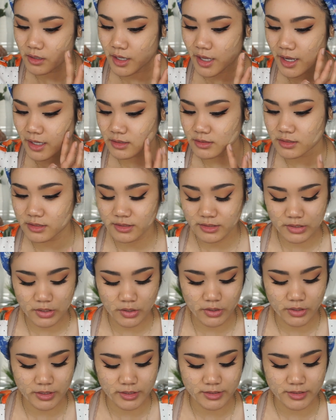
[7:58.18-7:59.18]
acne
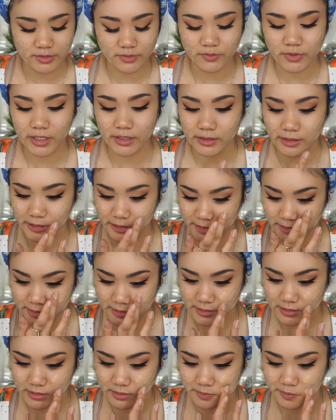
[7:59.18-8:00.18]
scars and redness,